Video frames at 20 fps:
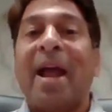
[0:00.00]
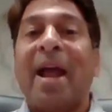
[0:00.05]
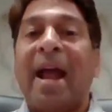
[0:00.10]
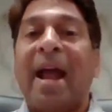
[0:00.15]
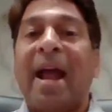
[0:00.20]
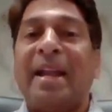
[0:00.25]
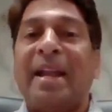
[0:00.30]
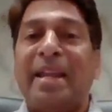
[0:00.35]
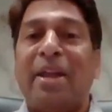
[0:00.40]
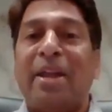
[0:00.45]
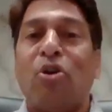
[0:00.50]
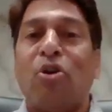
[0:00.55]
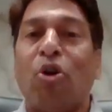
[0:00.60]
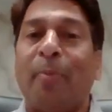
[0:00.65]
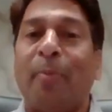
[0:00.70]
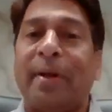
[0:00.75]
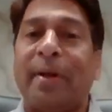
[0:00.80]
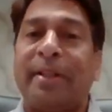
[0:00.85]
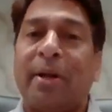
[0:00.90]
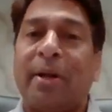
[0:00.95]
I'm handing
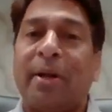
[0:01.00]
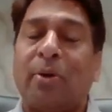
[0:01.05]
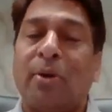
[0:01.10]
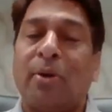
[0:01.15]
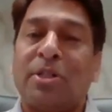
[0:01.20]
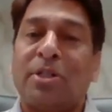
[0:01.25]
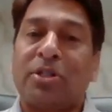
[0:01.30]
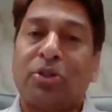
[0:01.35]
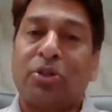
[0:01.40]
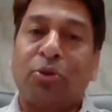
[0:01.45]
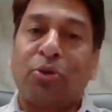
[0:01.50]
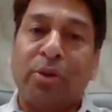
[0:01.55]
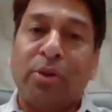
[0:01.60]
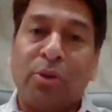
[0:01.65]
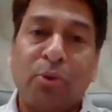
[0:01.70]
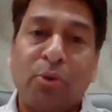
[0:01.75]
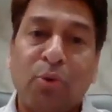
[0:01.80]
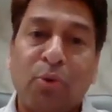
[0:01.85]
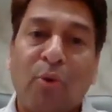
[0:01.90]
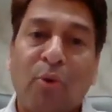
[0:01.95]
over the goods to
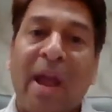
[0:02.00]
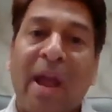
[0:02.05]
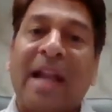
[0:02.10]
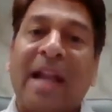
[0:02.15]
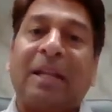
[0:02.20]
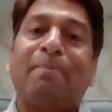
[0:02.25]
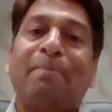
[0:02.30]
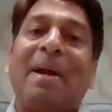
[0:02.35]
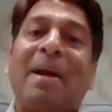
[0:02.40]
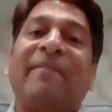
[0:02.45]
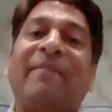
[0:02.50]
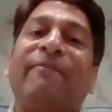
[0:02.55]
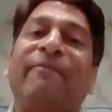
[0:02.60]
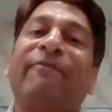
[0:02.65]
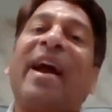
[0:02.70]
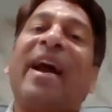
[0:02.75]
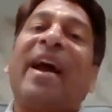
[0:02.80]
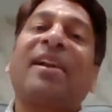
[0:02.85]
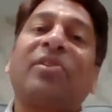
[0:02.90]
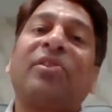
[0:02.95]
you at my
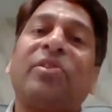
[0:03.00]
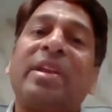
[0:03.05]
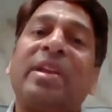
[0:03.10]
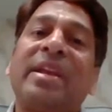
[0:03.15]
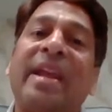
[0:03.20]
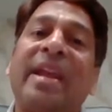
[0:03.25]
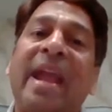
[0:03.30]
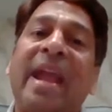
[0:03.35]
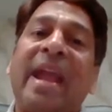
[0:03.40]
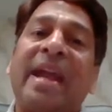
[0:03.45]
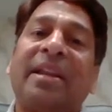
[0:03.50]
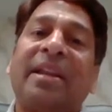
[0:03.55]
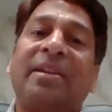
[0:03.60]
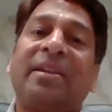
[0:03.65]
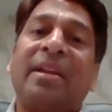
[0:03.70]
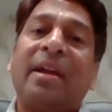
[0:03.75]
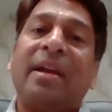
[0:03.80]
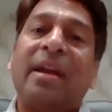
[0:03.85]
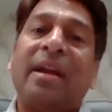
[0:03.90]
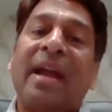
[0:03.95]
factory
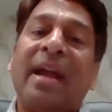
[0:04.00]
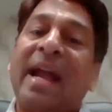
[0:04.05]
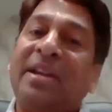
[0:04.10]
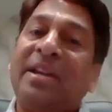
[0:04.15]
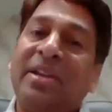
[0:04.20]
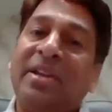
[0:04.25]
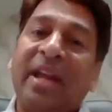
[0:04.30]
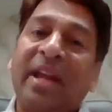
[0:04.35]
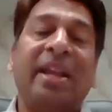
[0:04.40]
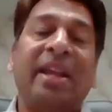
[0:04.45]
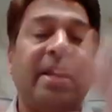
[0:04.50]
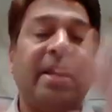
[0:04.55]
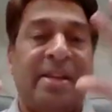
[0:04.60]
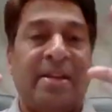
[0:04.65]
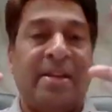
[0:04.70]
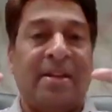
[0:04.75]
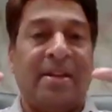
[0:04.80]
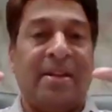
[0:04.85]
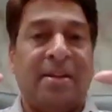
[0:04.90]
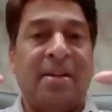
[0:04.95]
gate at
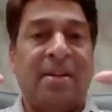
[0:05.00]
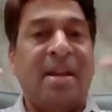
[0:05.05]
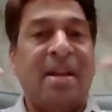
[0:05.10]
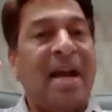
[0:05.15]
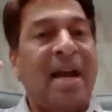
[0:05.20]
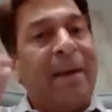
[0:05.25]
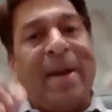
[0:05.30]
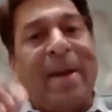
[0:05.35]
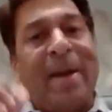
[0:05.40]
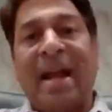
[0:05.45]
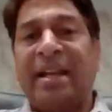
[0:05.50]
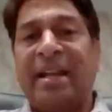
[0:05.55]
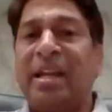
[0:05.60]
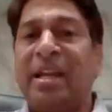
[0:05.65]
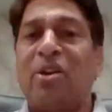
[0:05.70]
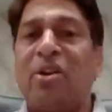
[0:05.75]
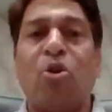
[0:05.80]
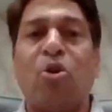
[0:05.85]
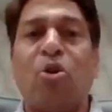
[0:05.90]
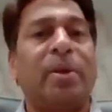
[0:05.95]
Delhi. I'm
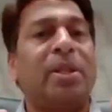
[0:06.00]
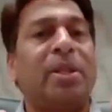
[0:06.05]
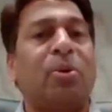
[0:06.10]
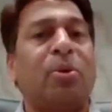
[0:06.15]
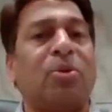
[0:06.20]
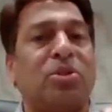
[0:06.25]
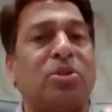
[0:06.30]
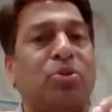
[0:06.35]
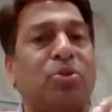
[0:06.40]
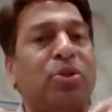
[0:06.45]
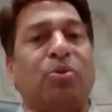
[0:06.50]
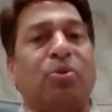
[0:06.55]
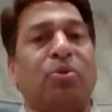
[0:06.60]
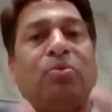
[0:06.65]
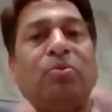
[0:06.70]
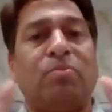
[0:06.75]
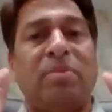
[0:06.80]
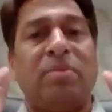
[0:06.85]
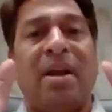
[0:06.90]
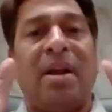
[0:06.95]
handing over the goods to
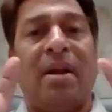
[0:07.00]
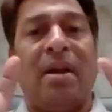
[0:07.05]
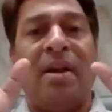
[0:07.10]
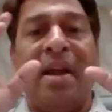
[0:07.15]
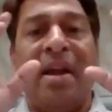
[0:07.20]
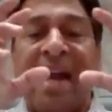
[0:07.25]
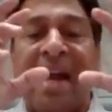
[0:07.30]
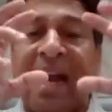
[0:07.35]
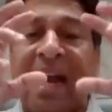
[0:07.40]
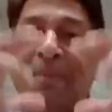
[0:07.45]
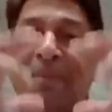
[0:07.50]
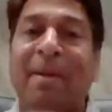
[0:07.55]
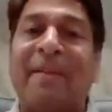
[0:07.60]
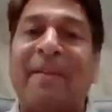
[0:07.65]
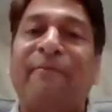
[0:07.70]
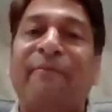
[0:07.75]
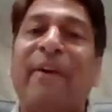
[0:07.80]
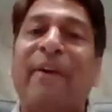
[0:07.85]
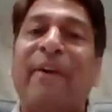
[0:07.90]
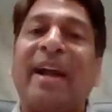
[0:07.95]
you at
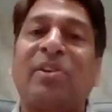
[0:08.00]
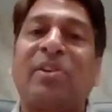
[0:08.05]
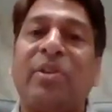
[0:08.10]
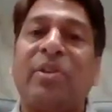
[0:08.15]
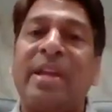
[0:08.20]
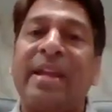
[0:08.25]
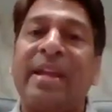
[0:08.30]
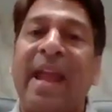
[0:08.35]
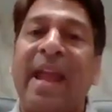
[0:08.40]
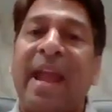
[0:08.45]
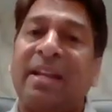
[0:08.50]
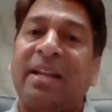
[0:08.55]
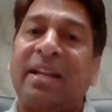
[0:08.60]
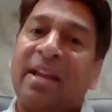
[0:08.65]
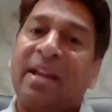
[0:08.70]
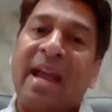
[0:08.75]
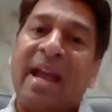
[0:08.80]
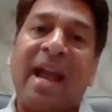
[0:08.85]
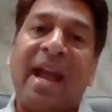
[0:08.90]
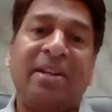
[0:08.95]
my factory
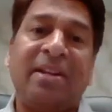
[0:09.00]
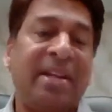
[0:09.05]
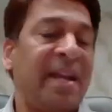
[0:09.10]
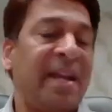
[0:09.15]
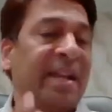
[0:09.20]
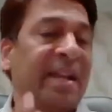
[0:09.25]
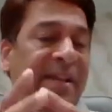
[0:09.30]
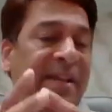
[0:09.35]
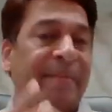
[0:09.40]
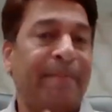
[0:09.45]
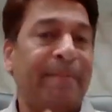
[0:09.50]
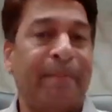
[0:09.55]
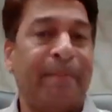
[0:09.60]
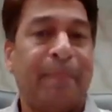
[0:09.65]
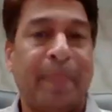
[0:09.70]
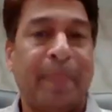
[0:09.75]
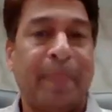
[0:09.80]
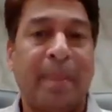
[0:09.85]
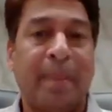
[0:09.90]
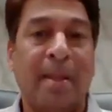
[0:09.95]
gate at Delhi.
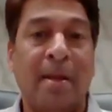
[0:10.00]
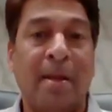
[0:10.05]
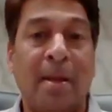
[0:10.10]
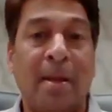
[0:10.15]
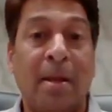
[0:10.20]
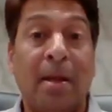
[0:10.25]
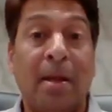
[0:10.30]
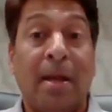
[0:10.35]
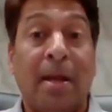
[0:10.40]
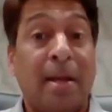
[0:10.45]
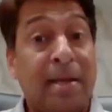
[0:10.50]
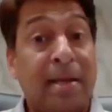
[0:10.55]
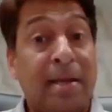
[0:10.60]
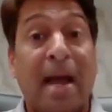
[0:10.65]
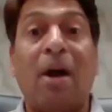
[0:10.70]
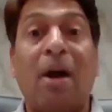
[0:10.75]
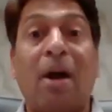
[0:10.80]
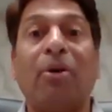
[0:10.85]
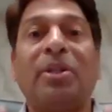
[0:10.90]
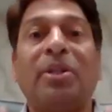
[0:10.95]

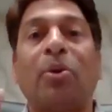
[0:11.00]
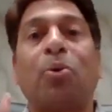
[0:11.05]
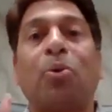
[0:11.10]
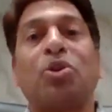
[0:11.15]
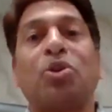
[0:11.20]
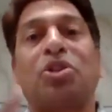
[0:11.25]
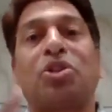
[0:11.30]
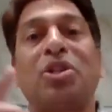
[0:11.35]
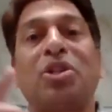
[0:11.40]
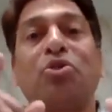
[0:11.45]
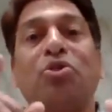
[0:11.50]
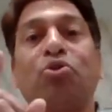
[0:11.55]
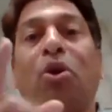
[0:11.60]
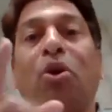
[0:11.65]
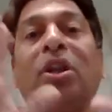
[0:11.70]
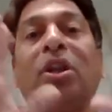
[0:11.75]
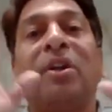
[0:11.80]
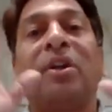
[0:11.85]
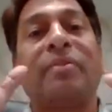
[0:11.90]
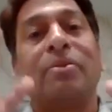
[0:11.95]
Now the question
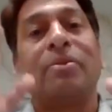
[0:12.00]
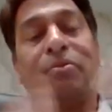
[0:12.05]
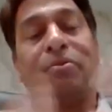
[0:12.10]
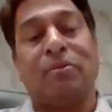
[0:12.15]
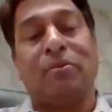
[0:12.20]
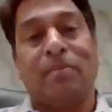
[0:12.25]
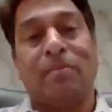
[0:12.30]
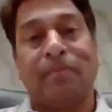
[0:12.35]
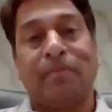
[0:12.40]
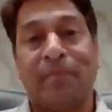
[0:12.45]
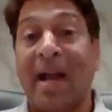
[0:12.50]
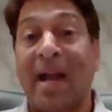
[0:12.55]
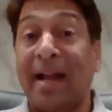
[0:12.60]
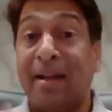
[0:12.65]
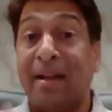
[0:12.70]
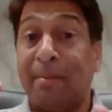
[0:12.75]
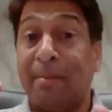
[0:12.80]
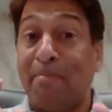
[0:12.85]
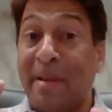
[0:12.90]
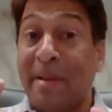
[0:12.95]
to all of you,
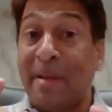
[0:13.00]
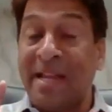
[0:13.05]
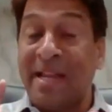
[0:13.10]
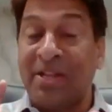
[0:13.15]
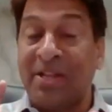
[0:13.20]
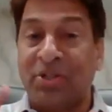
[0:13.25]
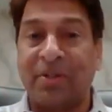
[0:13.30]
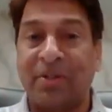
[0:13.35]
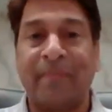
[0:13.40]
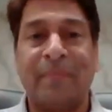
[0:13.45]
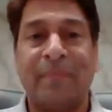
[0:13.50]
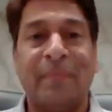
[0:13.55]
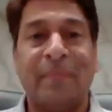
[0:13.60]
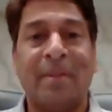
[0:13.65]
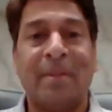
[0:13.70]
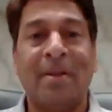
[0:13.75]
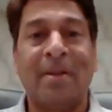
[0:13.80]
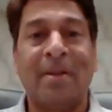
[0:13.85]
and please,